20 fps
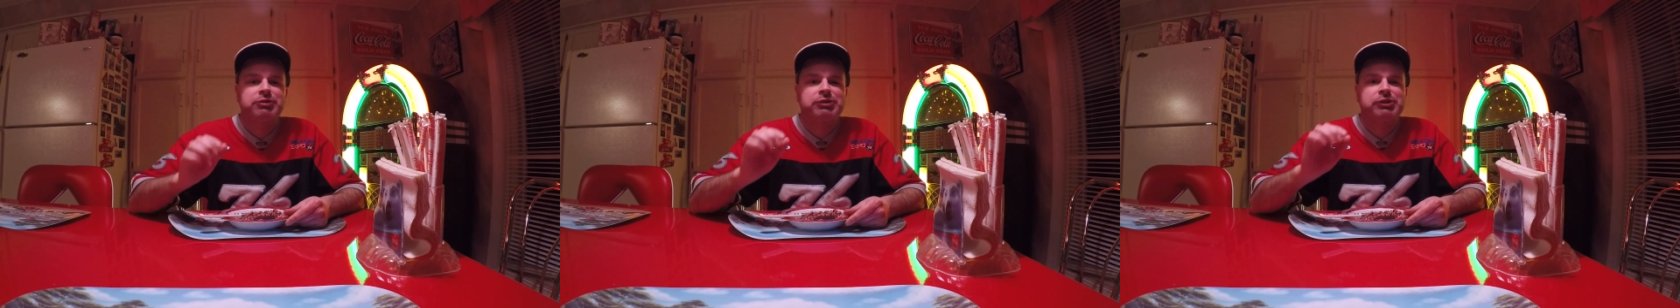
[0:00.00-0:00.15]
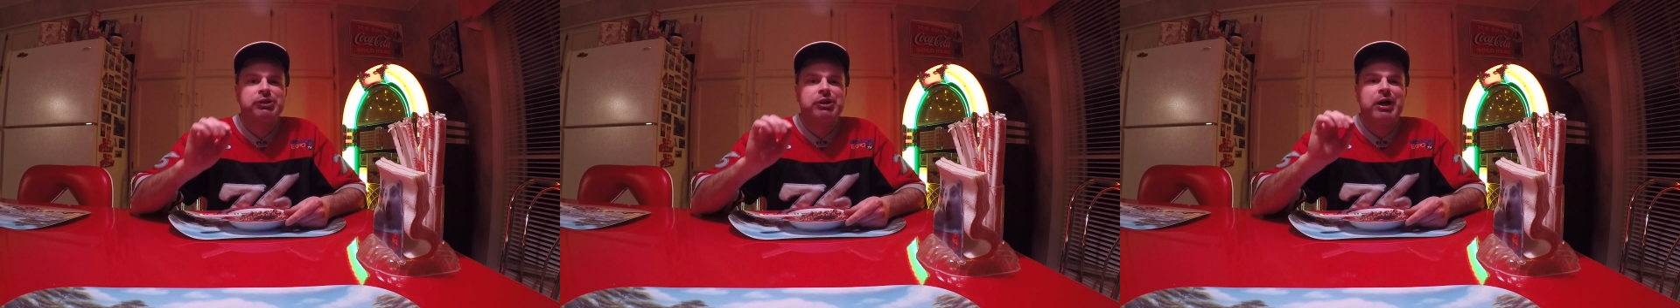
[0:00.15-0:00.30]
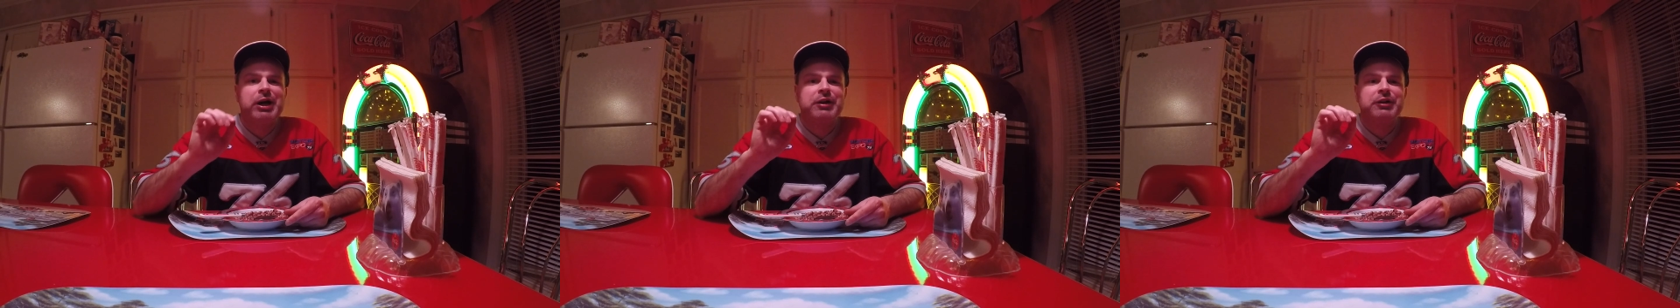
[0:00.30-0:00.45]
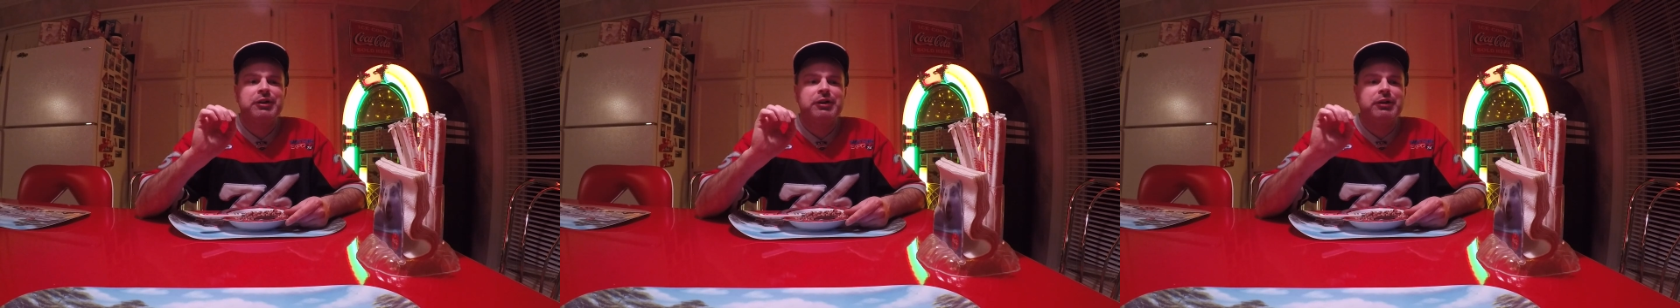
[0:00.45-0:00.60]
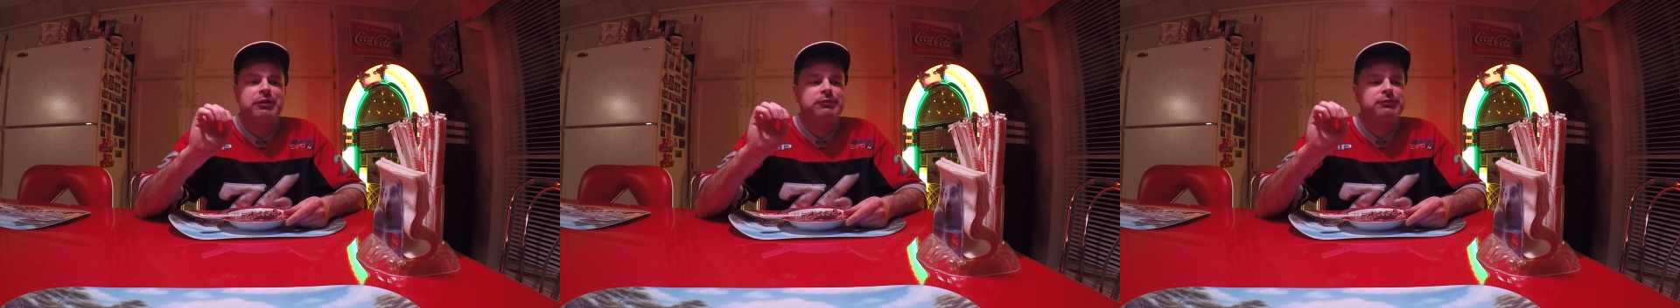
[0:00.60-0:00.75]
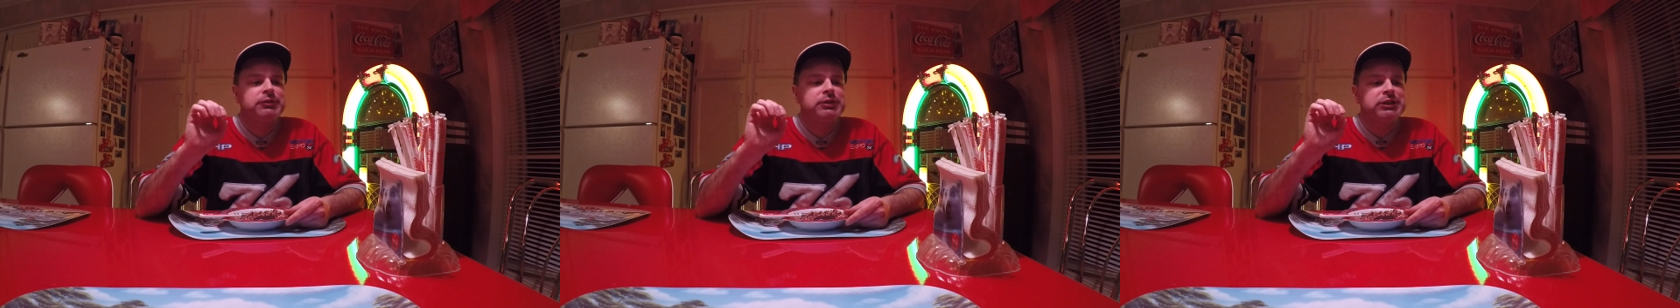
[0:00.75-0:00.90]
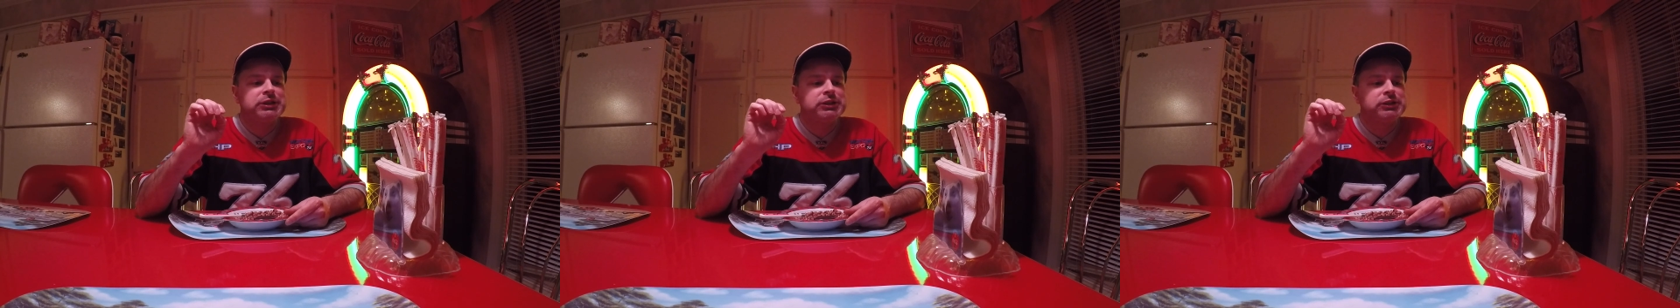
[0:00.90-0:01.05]
Kind
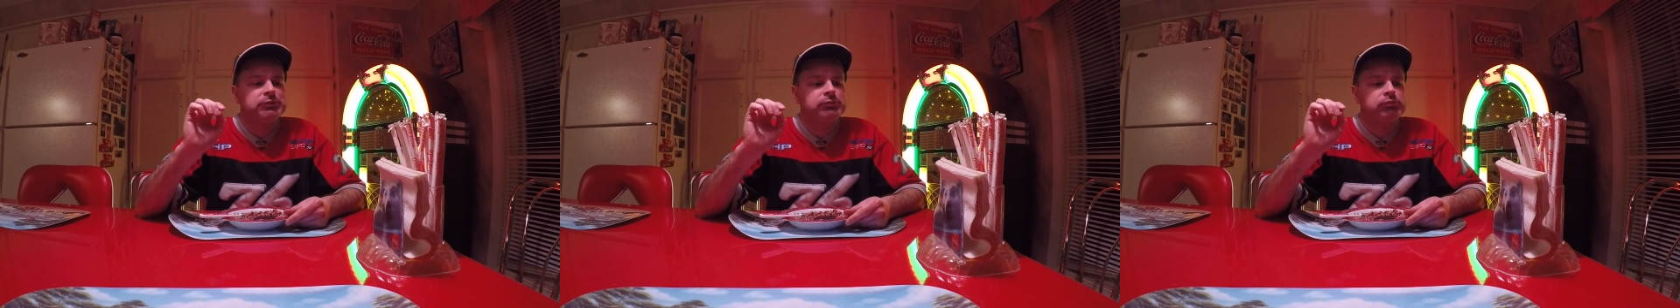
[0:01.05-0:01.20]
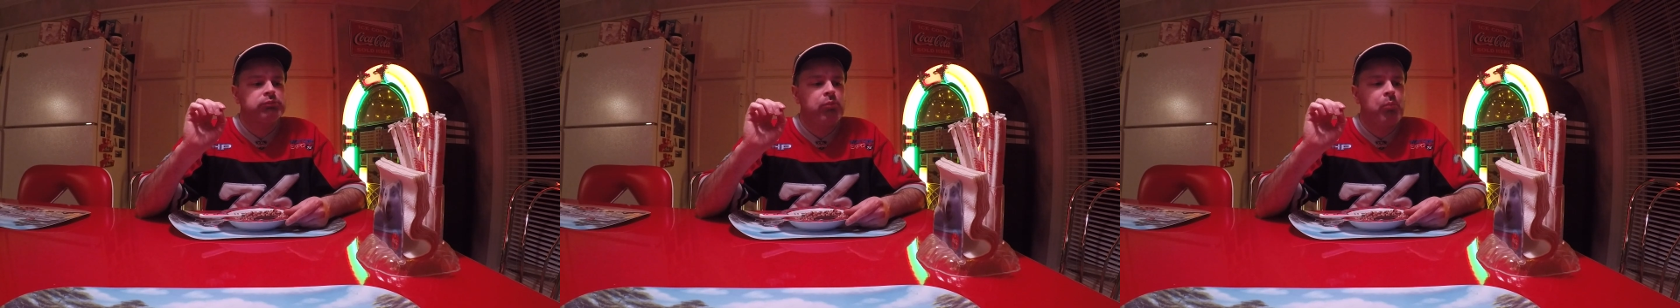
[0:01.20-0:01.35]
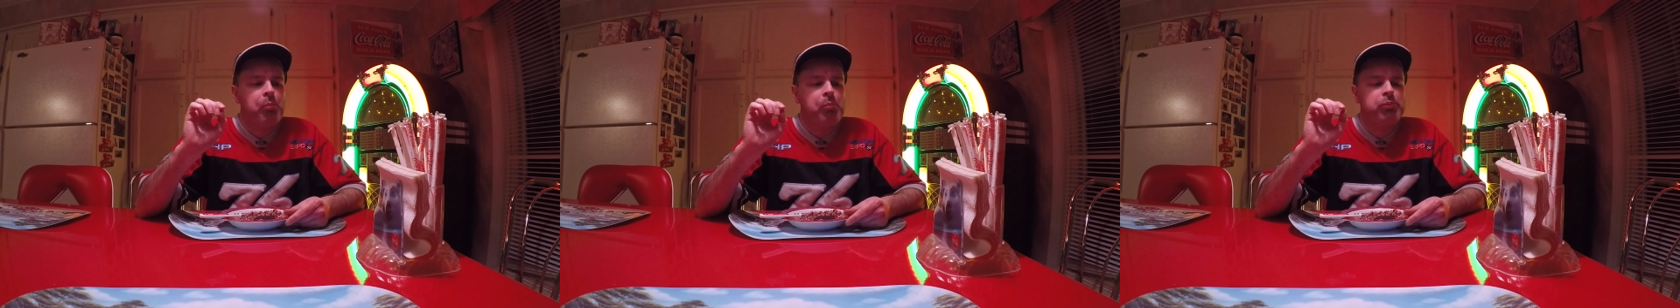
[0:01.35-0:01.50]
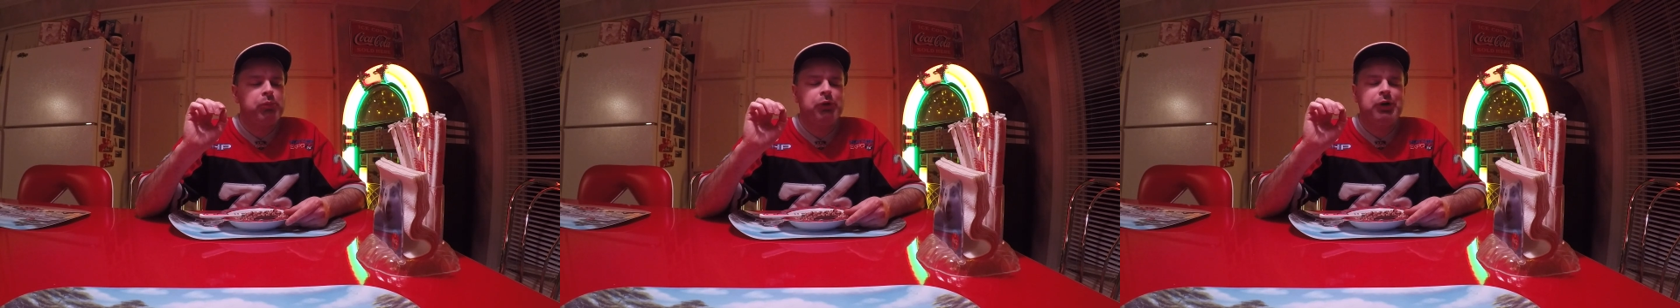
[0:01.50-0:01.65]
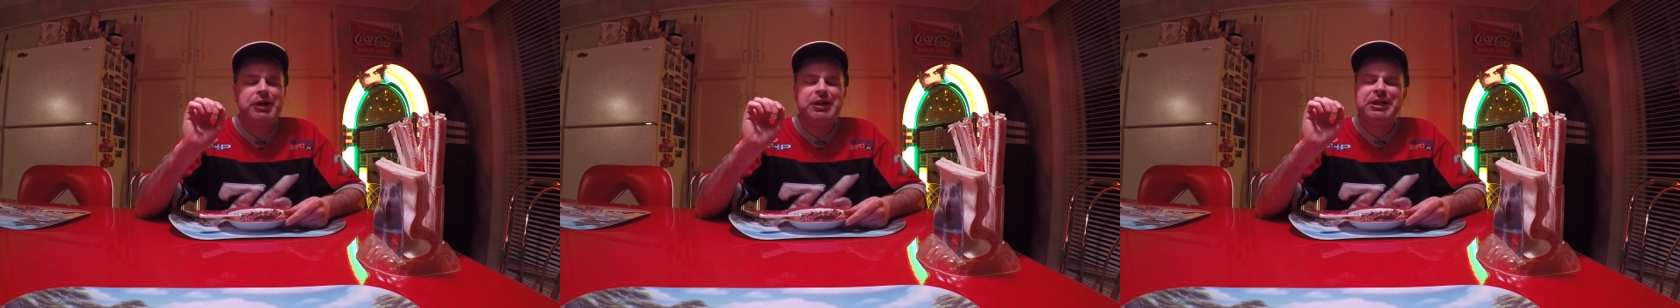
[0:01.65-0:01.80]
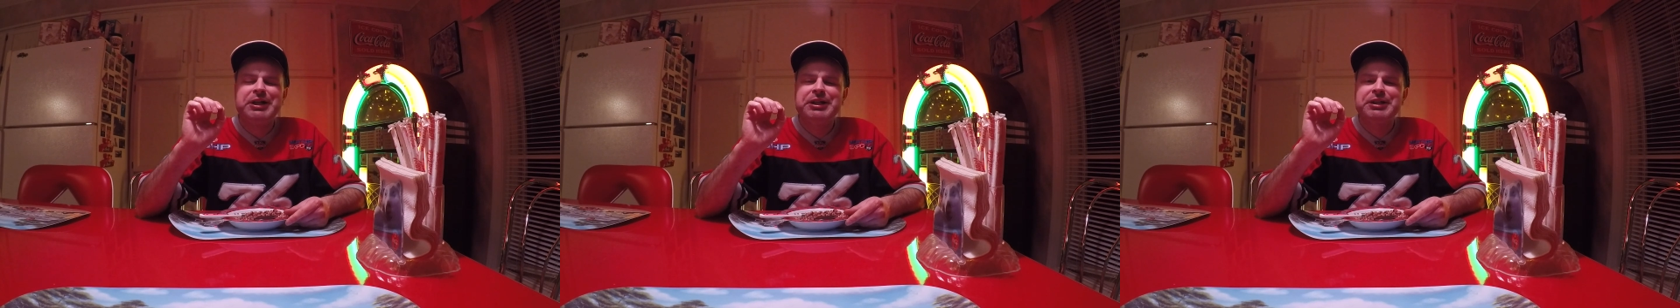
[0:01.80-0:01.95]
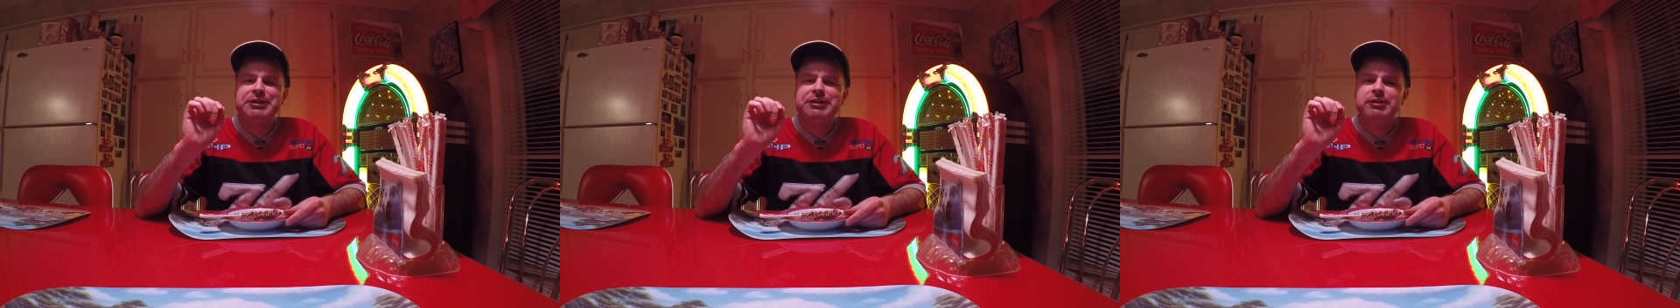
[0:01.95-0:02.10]
of
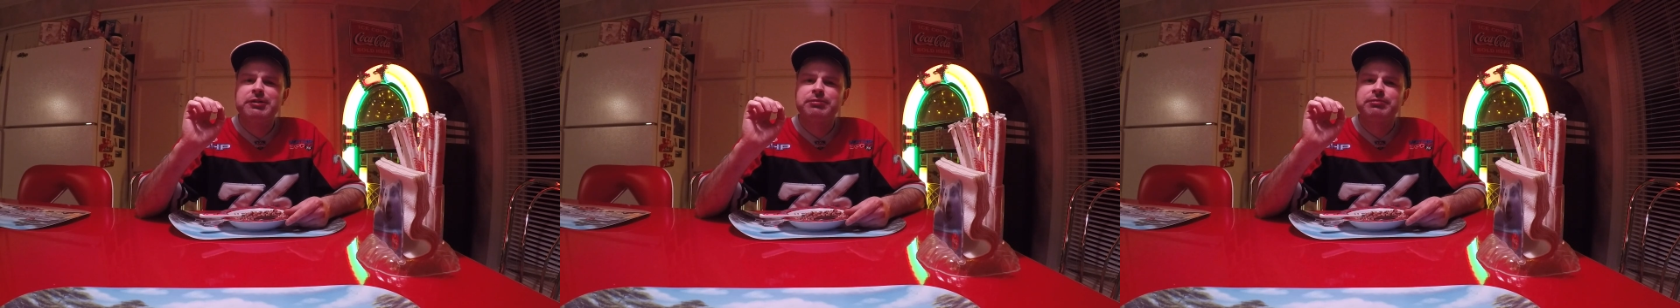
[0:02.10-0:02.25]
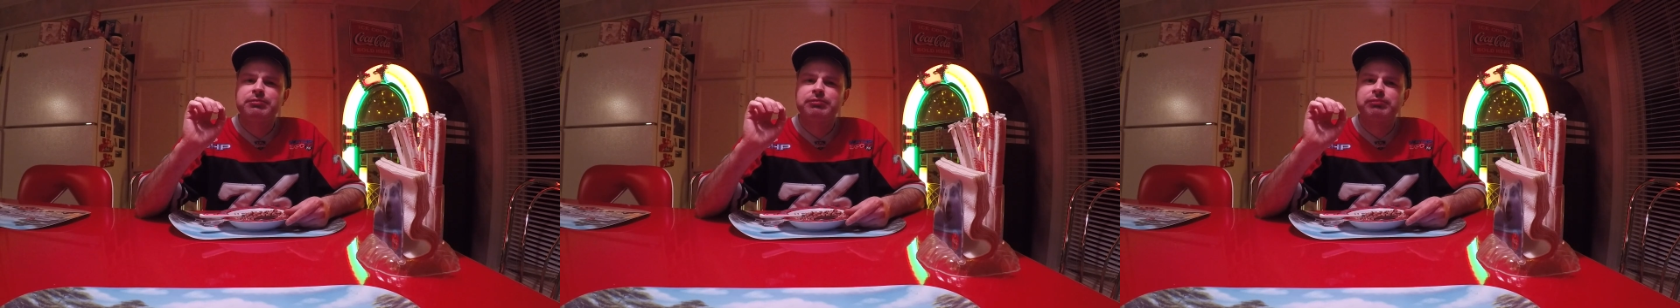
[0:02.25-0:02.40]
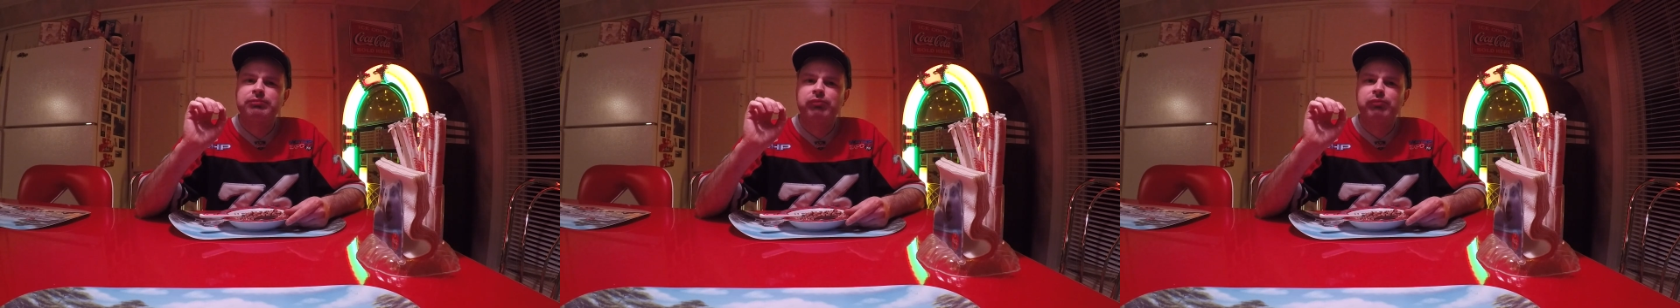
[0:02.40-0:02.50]
bland,